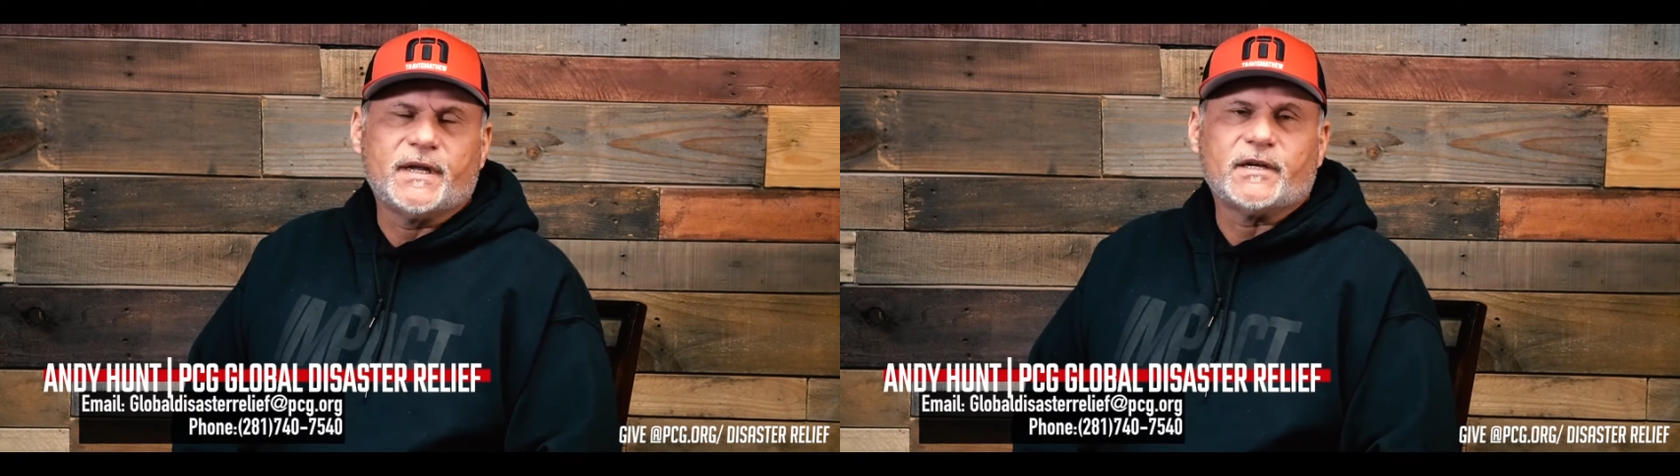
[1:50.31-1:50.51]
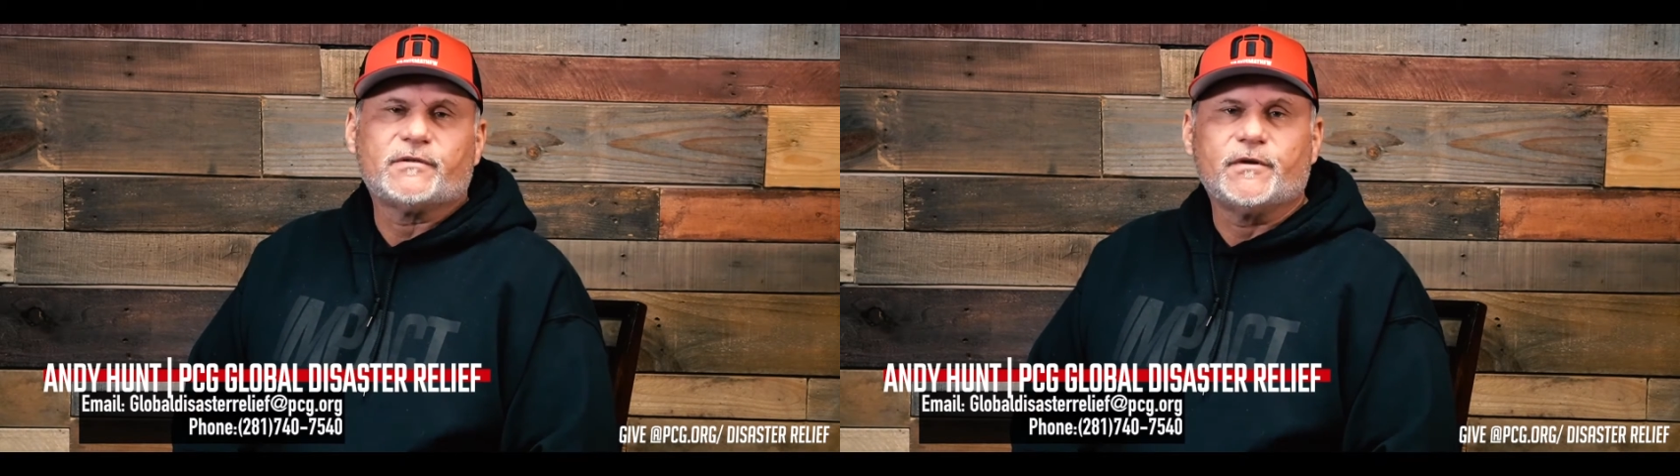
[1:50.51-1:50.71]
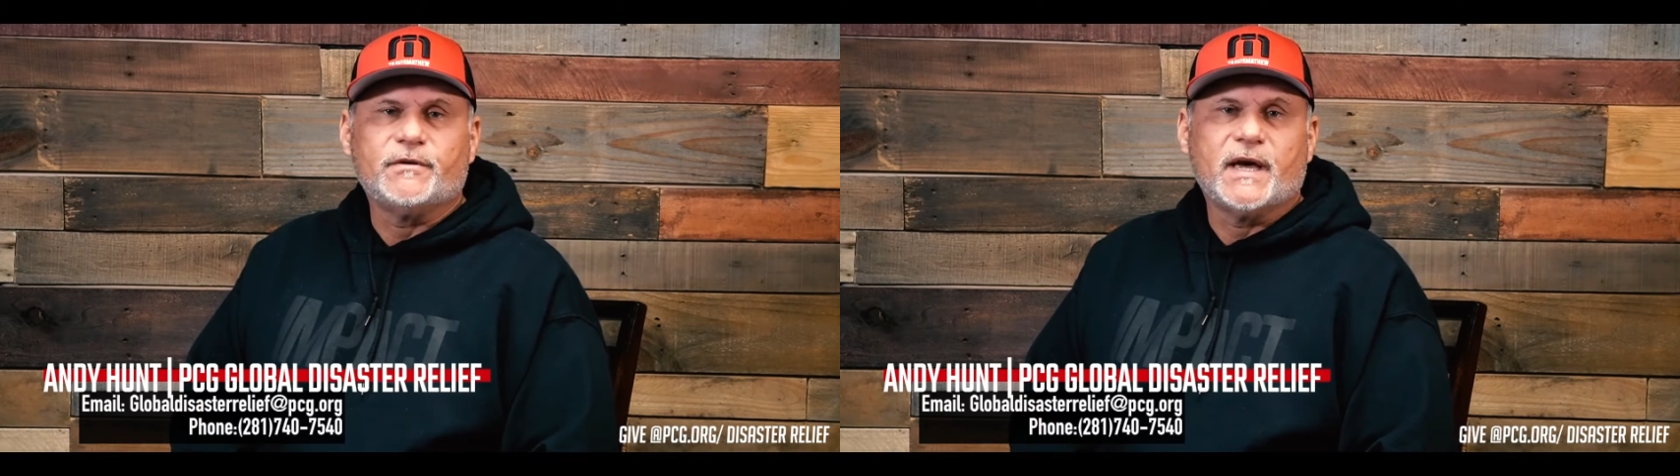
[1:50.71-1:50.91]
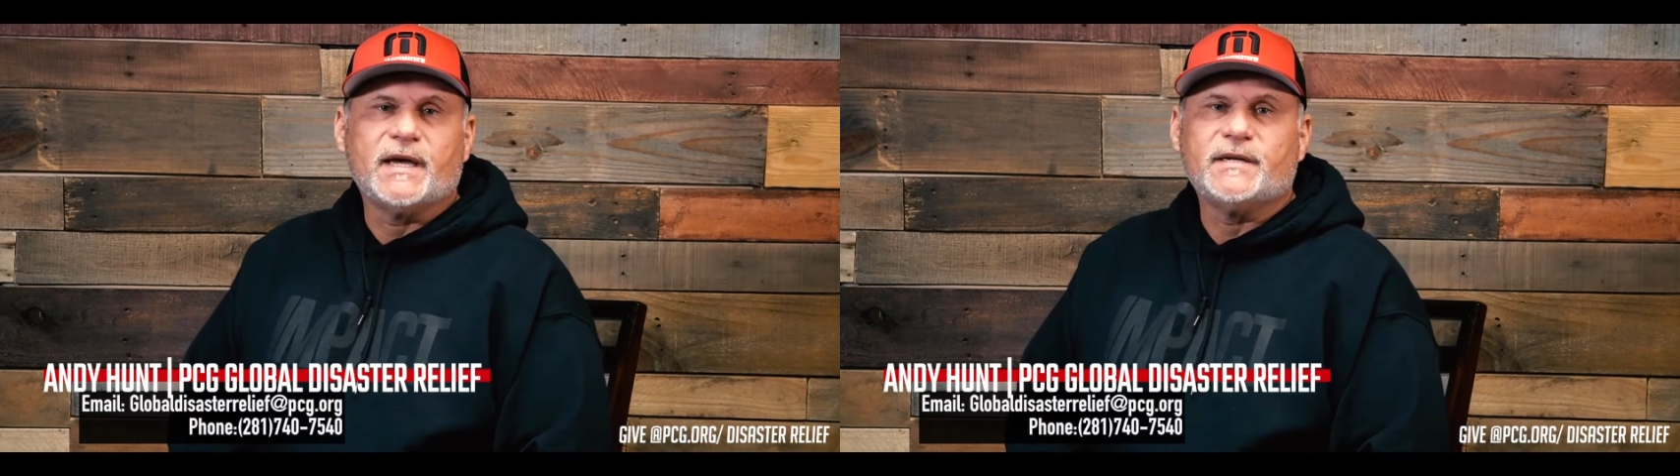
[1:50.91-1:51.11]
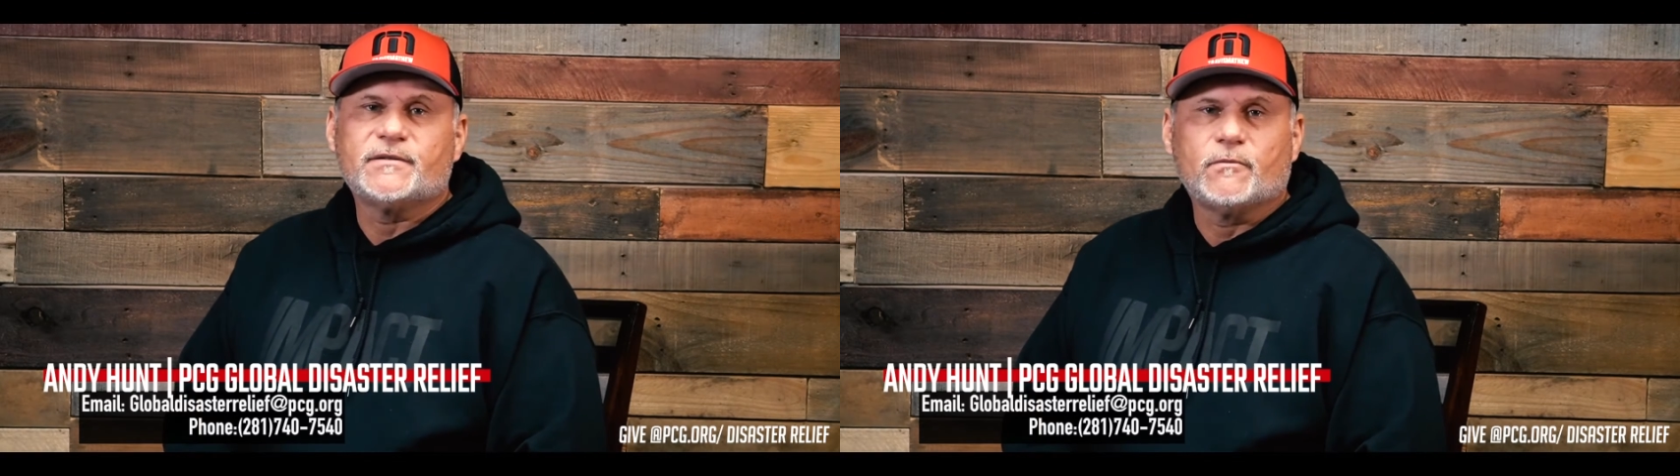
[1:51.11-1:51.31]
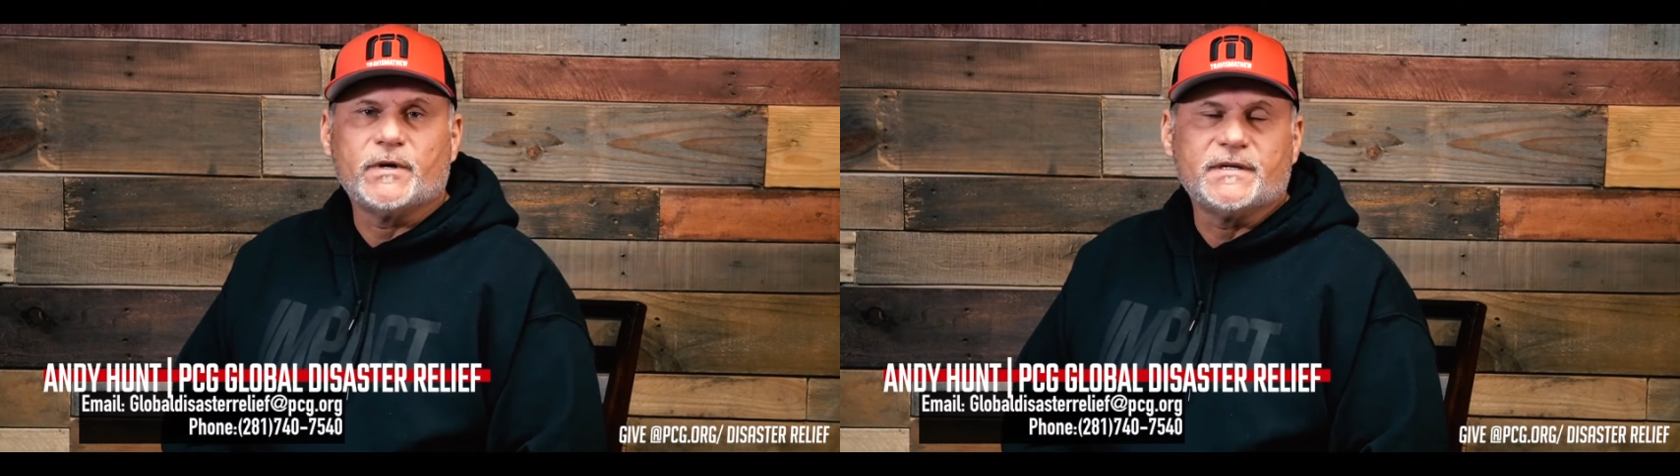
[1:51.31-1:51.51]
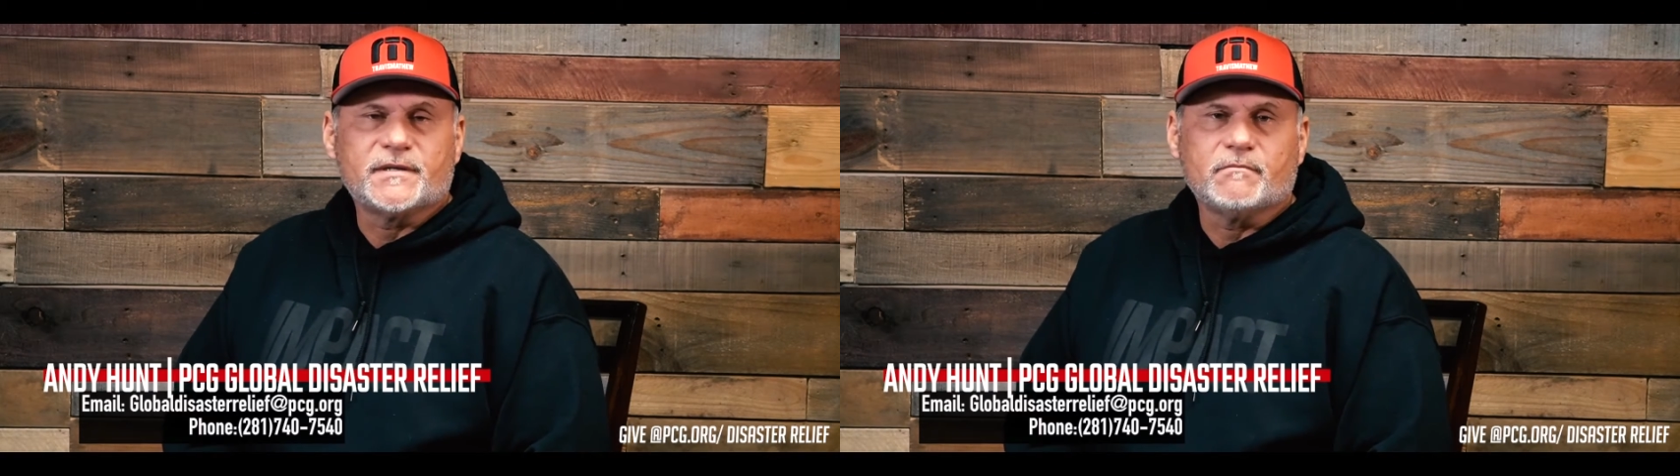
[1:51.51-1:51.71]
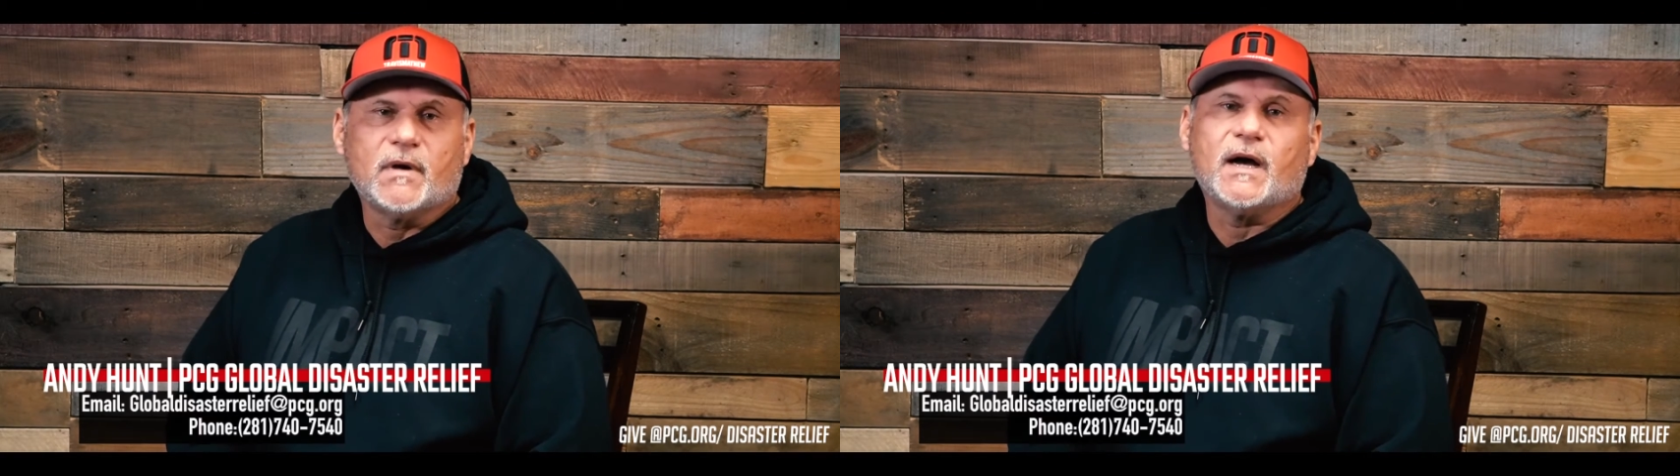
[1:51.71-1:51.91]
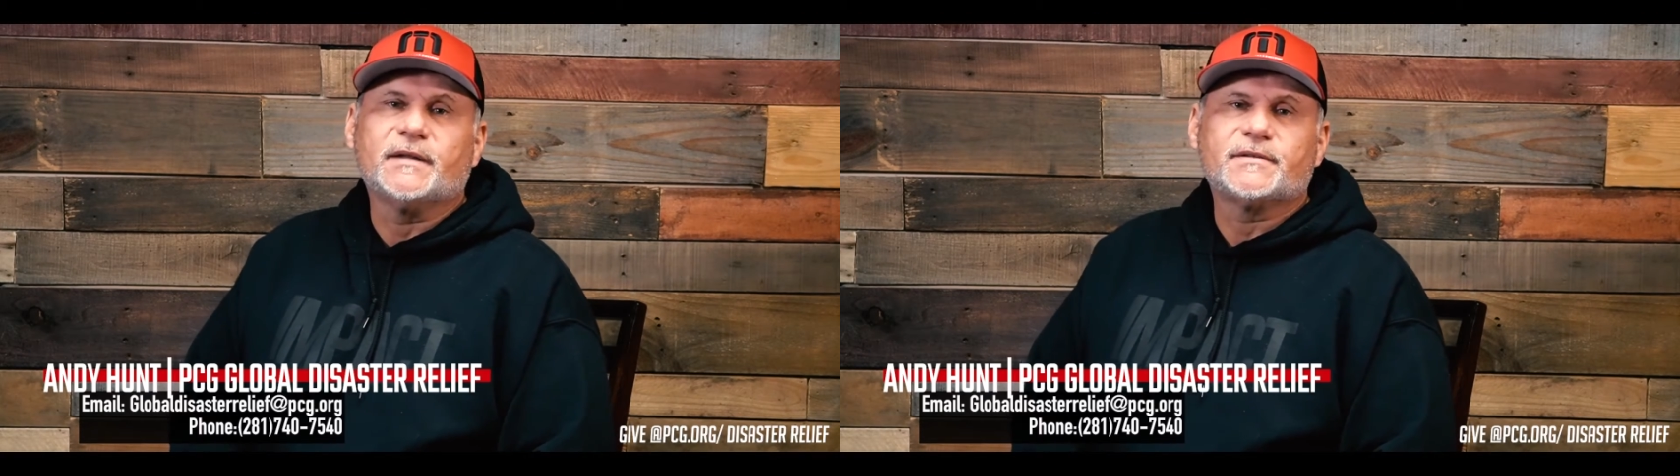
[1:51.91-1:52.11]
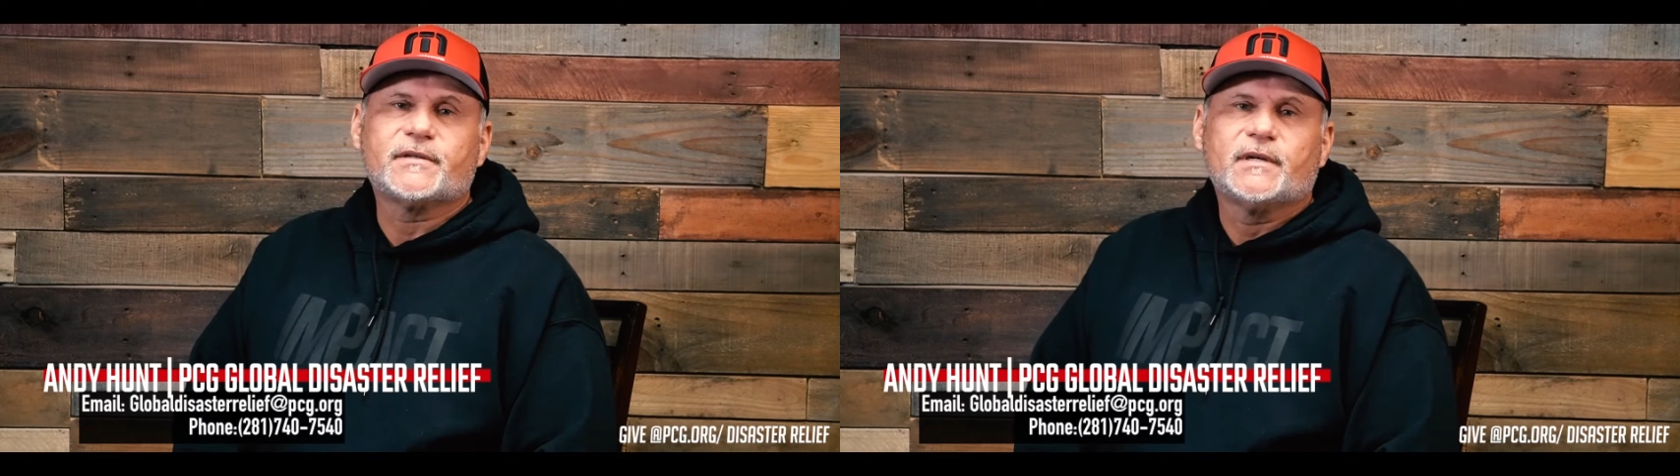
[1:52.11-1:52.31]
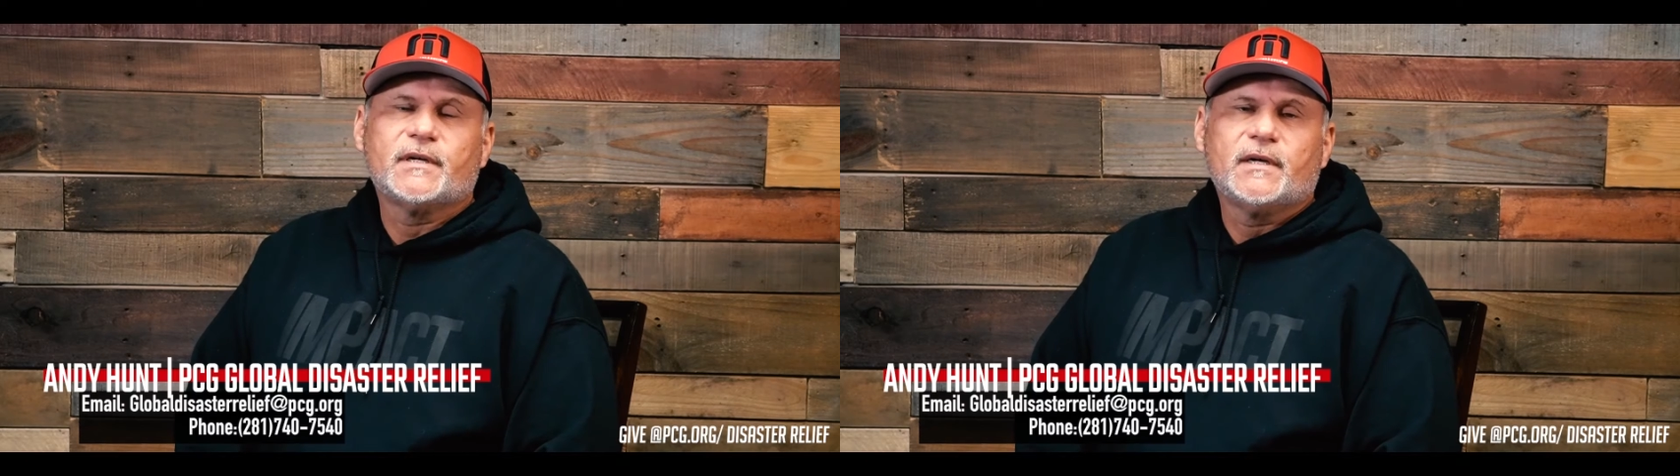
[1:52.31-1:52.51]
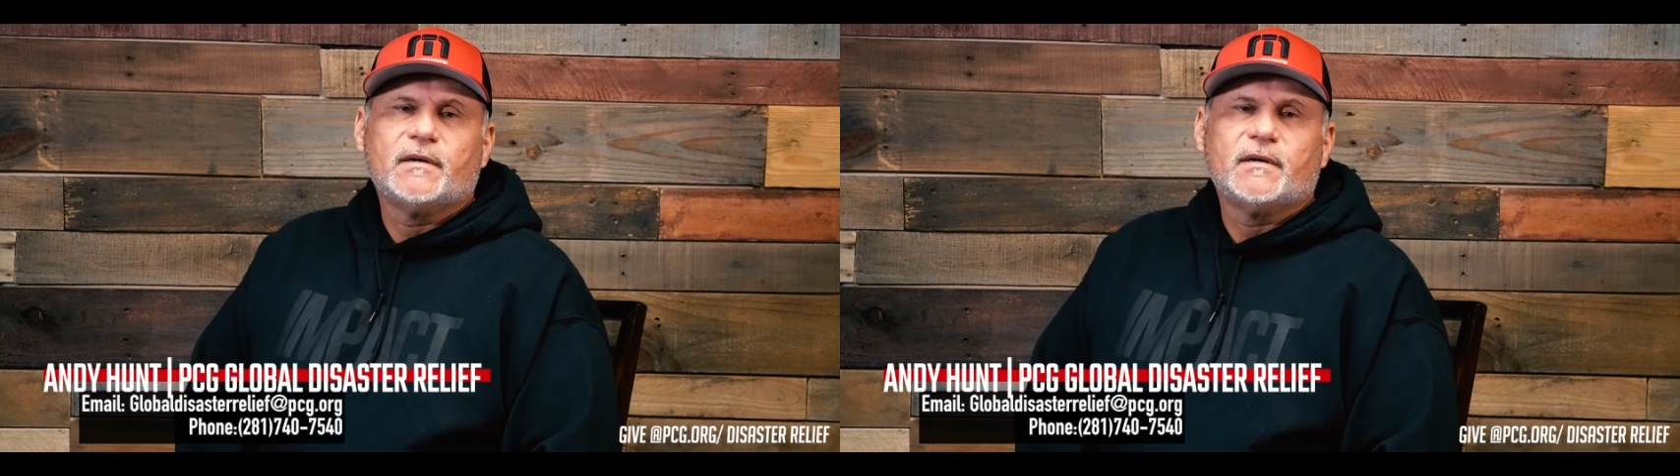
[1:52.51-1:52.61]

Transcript: next few days, weeks, and months.